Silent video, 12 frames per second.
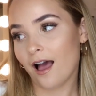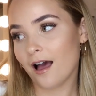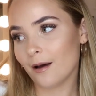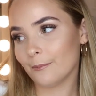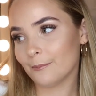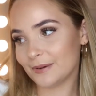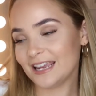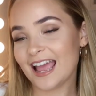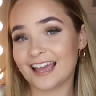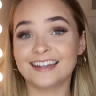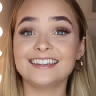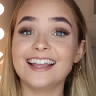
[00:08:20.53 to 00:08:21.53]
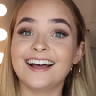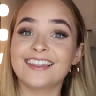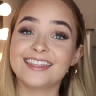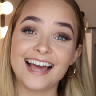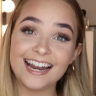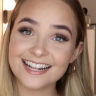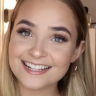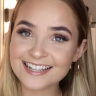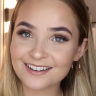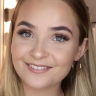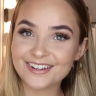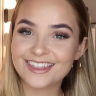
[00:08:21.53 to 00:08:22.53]
But yeah, now that is
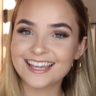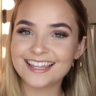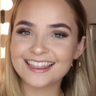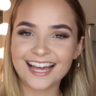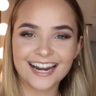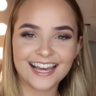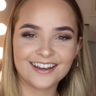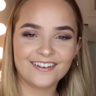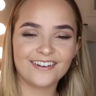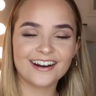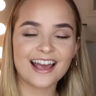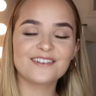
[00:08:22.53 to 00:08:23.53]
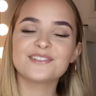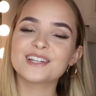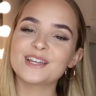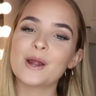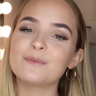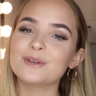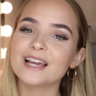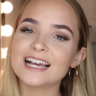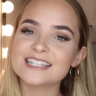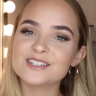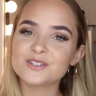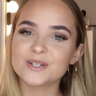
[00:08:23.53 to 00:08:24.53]
everything that I got. I really hope you
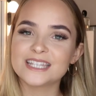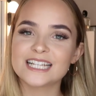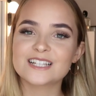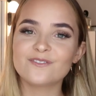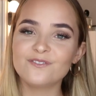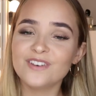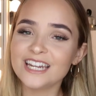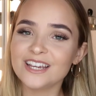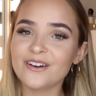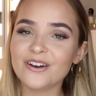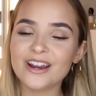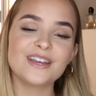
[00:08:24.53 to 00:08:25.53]
guys enjoyed this video.